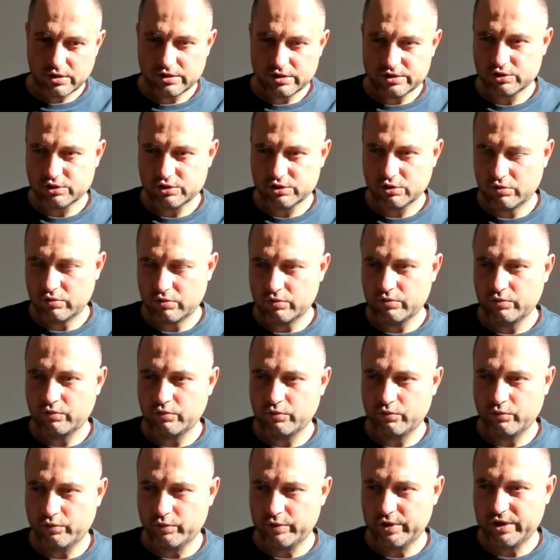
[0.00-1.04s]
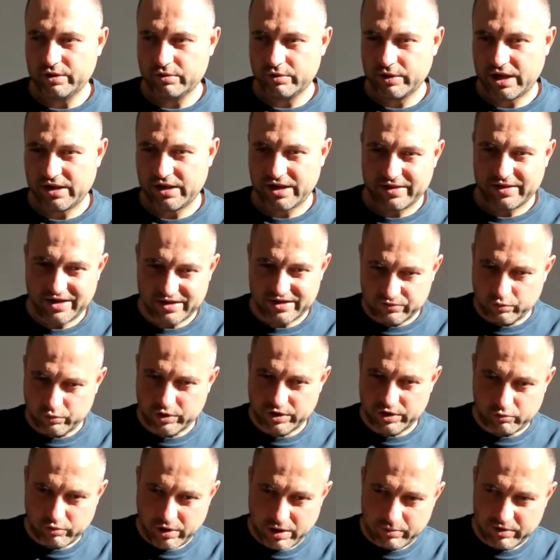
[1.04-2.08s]
So and that's where
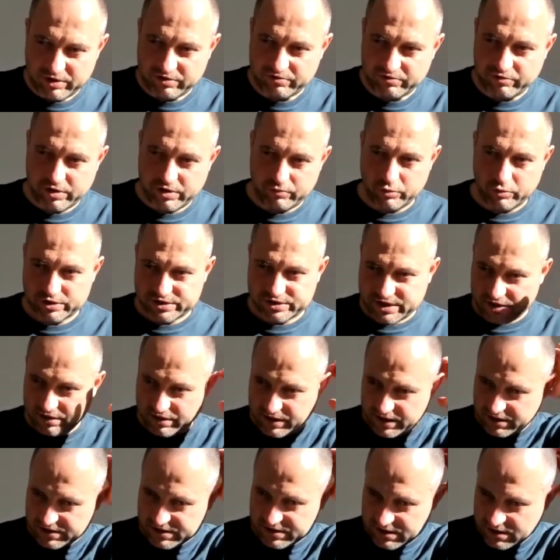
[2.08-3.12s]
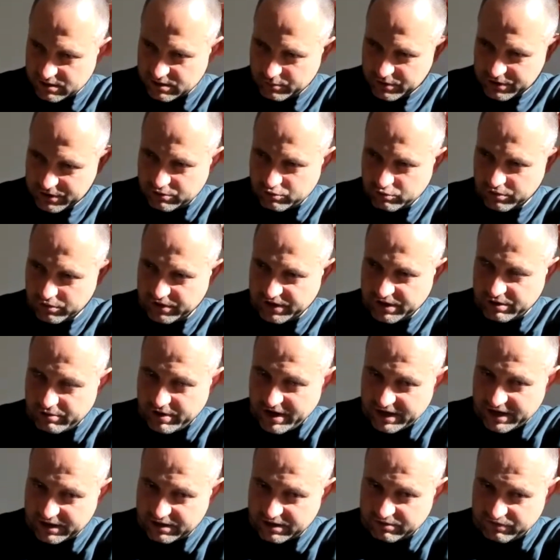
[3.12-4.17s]
the rapid frameworks, I think, is a little bit too
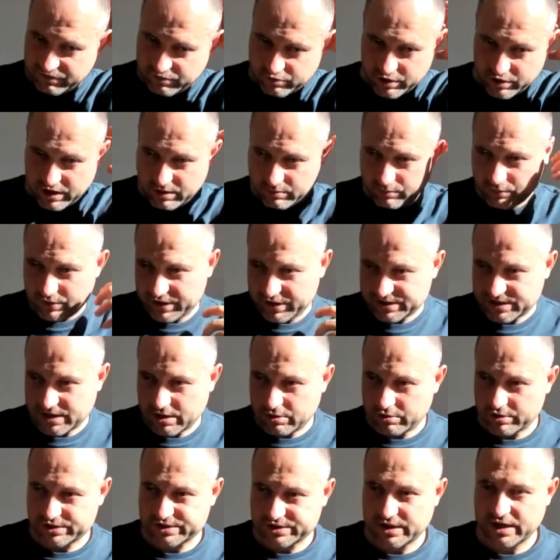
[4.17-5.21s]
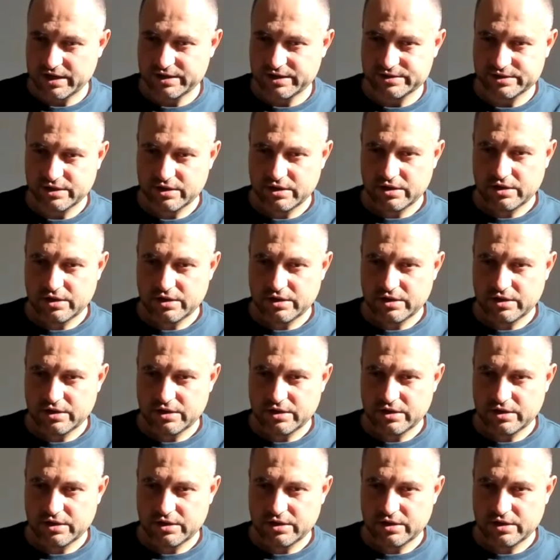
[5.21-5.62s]
theoretical for companies our size.